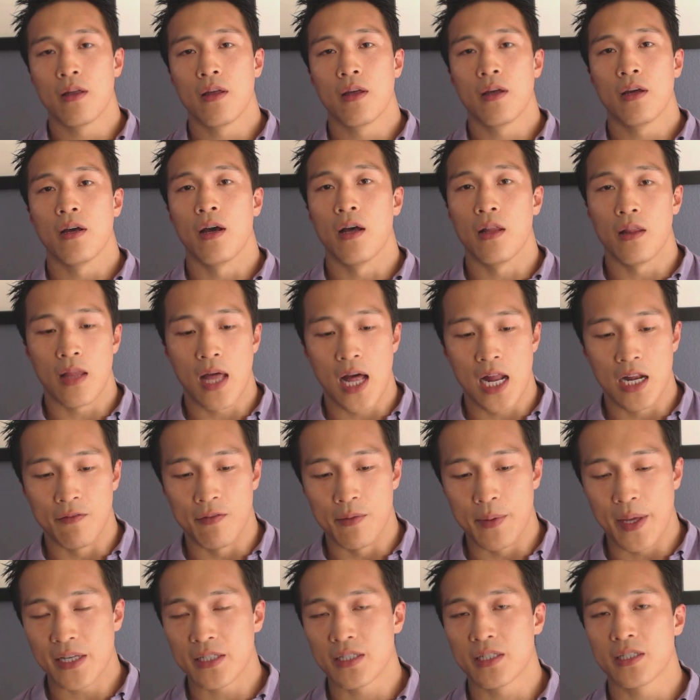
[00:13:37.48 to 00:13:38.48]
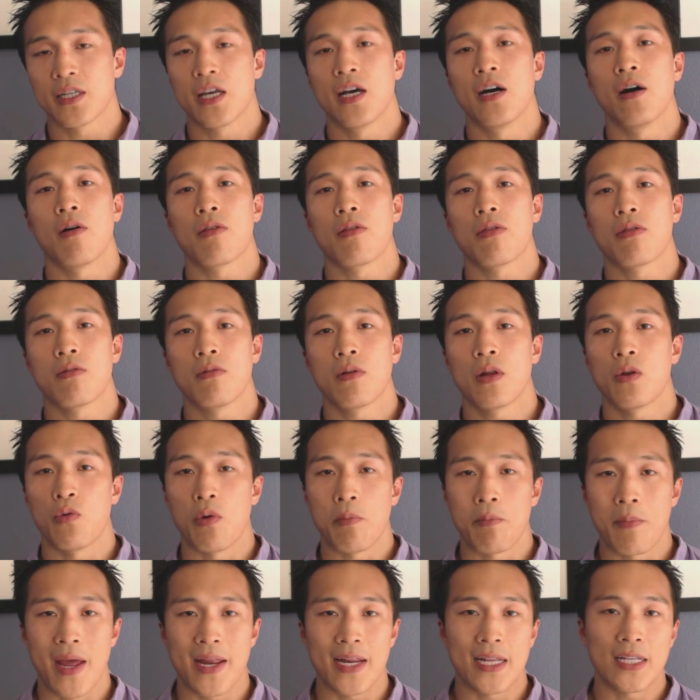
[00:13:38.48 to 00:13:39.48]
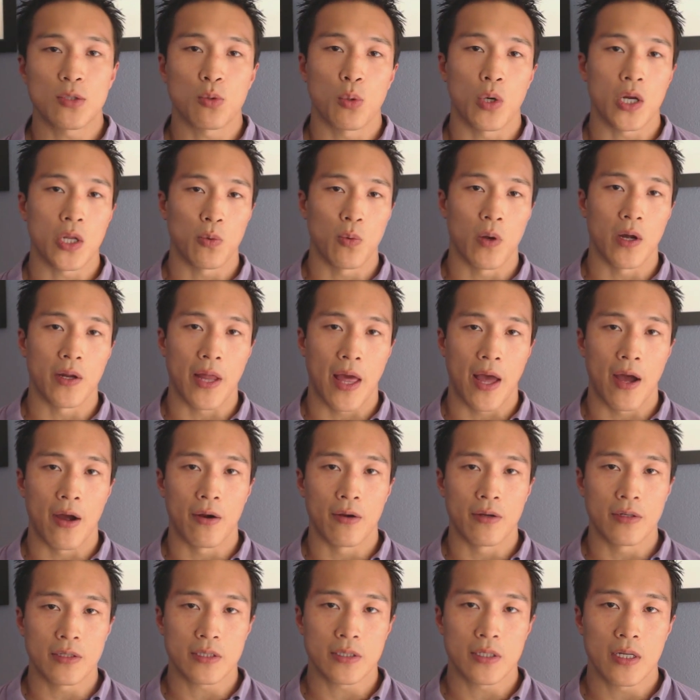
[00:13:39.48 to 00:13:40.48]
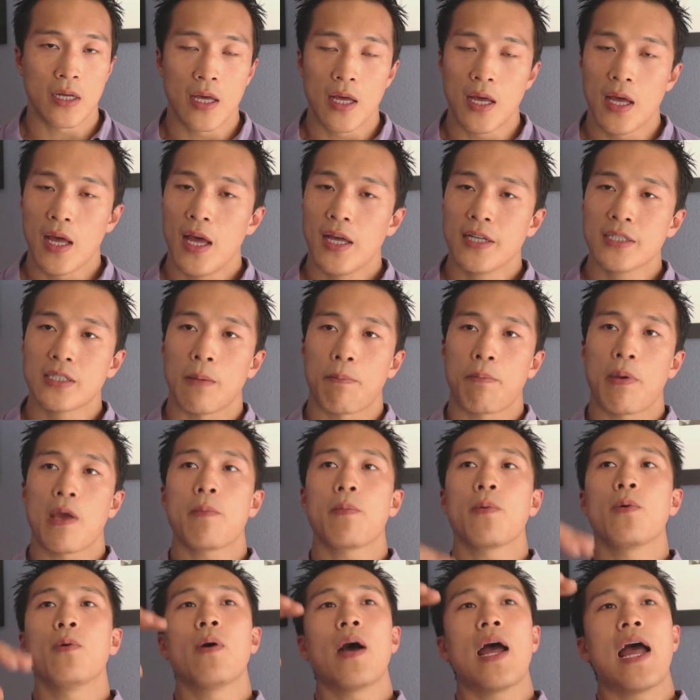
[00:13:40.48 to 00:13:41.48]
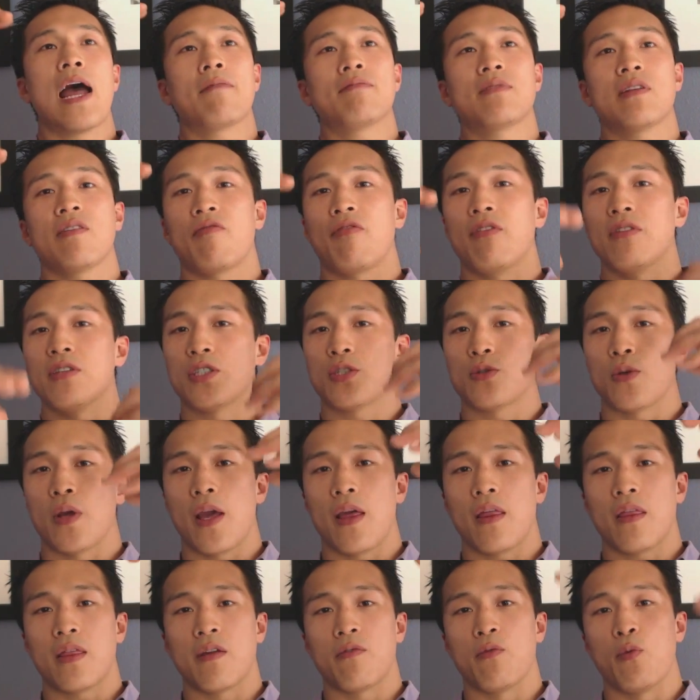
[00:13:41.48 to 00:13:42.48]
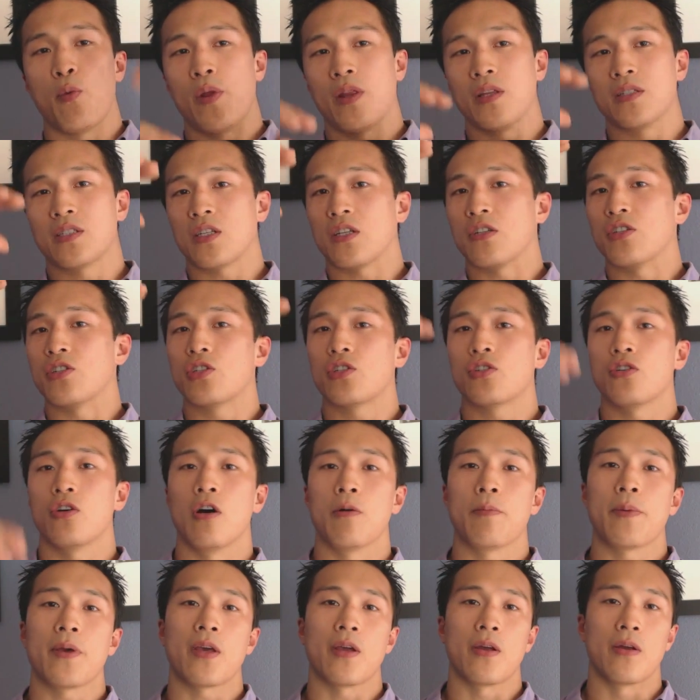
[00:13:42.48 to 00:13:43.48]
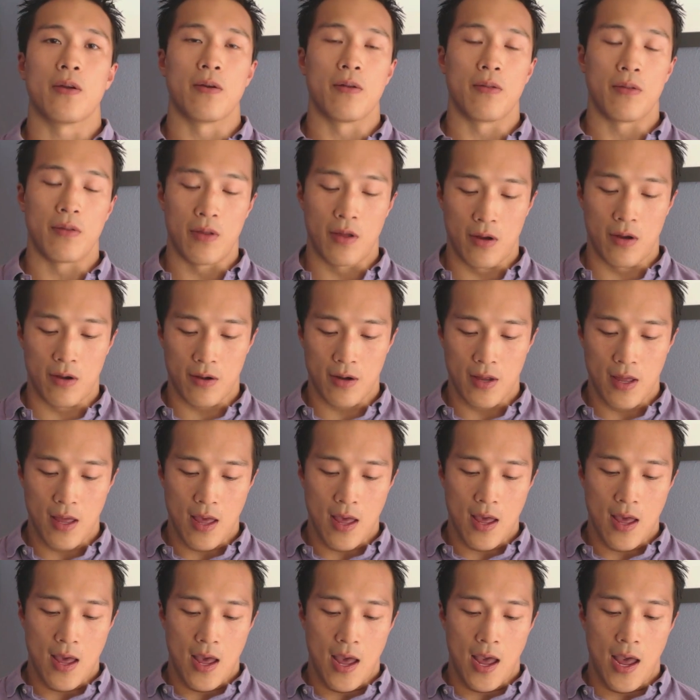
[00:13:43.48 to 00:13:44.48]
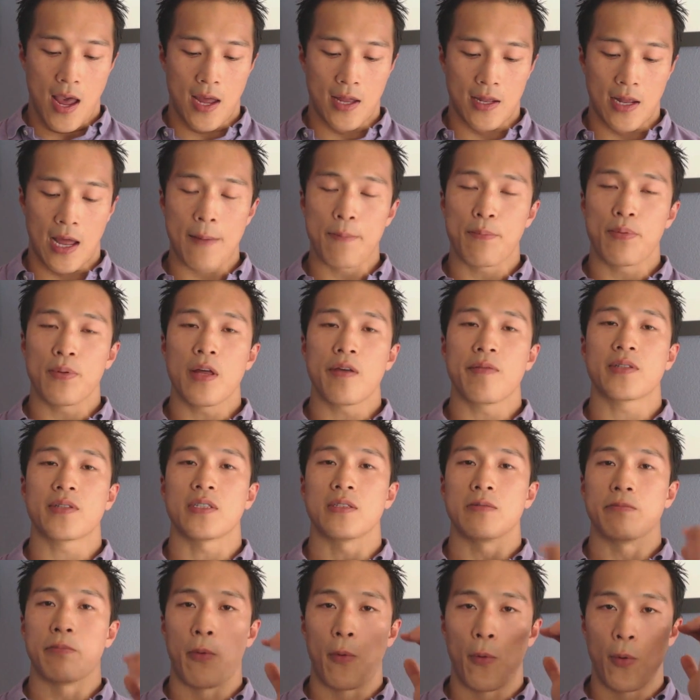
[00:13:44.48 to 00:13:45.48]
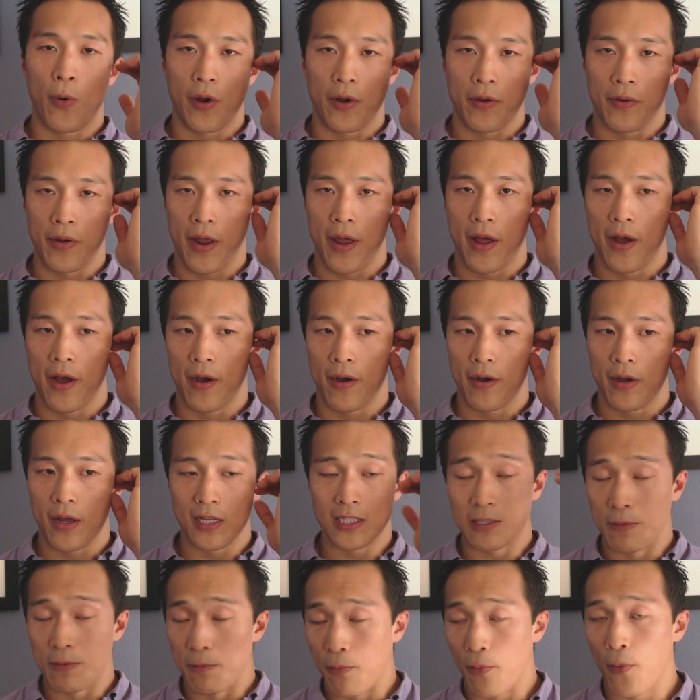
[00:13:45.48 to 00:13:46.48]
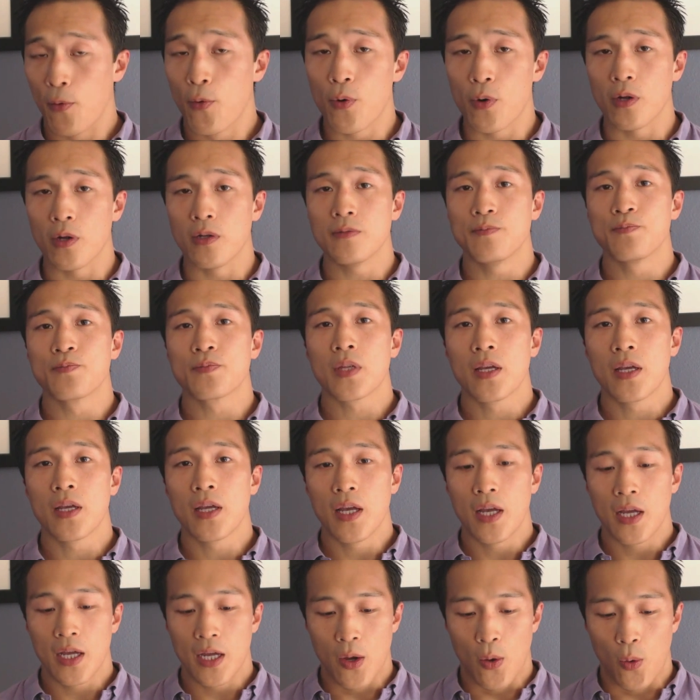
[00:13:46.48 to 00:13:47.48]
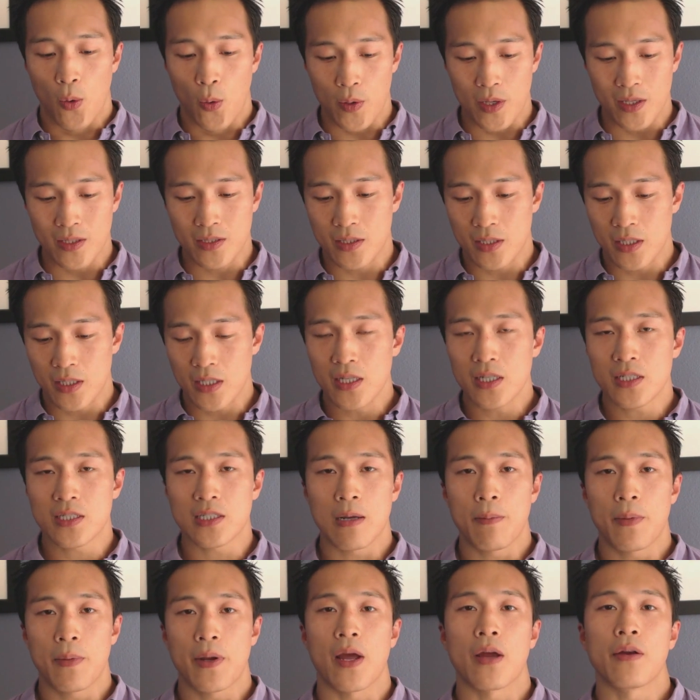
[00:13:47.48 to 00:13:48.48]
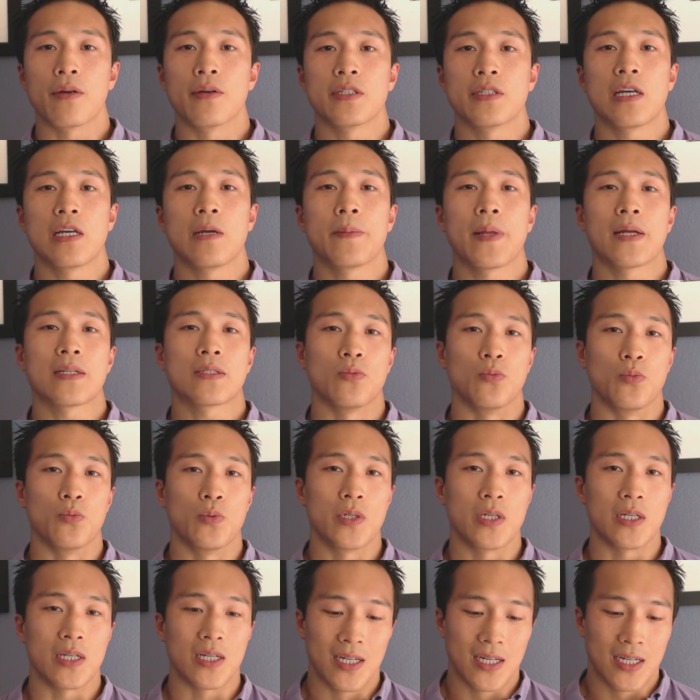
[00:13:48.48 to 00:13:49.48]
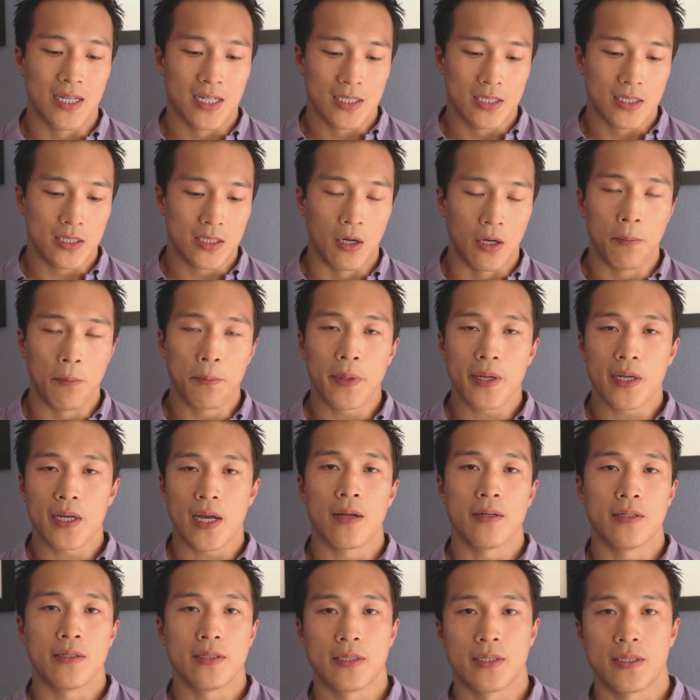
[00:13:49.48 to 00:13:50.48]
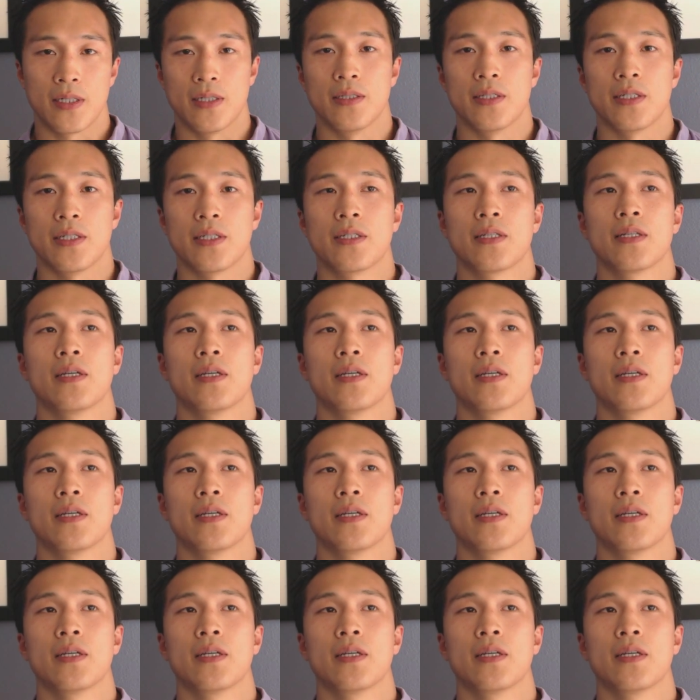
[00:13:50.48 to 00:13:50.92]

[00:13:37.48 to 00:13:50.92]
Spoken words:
A lot of them excel through the remaining 21 hours. So people will have different strengths, different weaknesses. They're going to show up here and there. And I believe it's important now. It's important when you see somebody on your team that's weak, don't be condescending.